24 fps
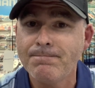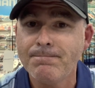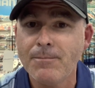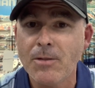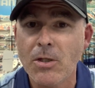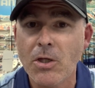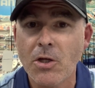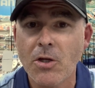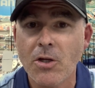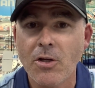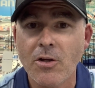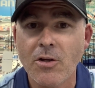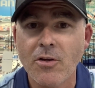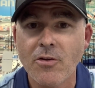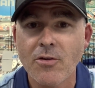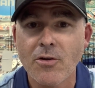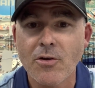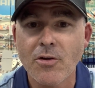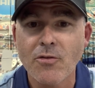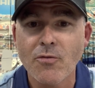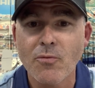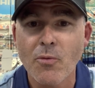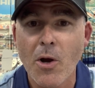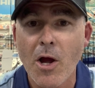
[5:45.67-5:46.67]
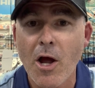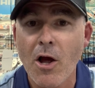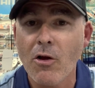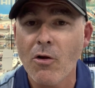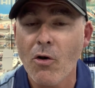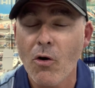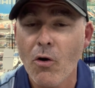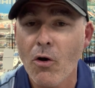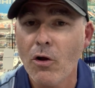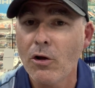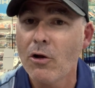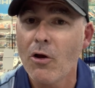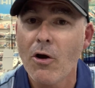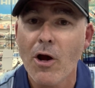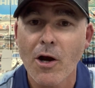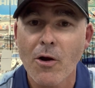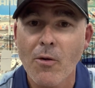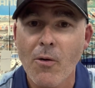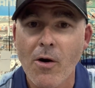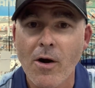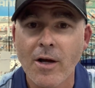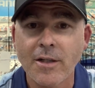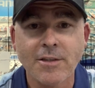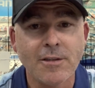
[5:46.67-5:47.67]
You could use it as well. Or
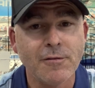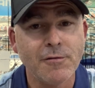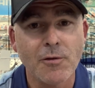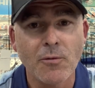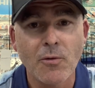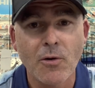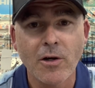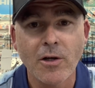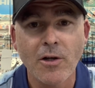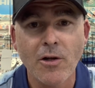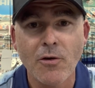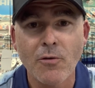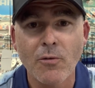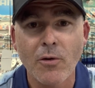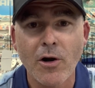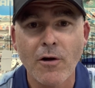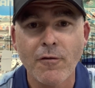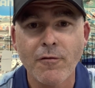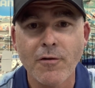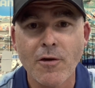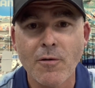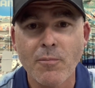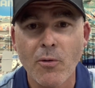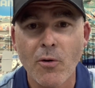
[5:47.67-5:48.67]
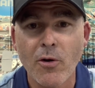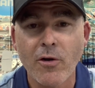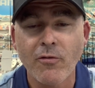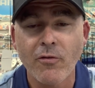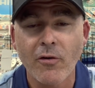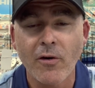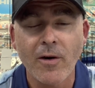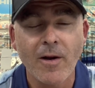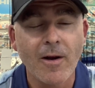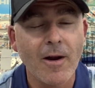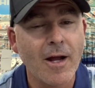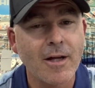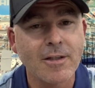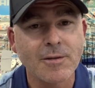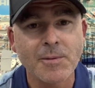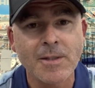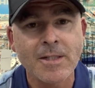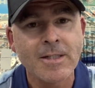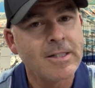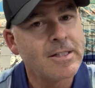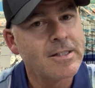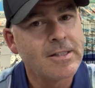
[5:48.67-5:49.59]
likewise, if you want a new reel for your boyfriend or your husband,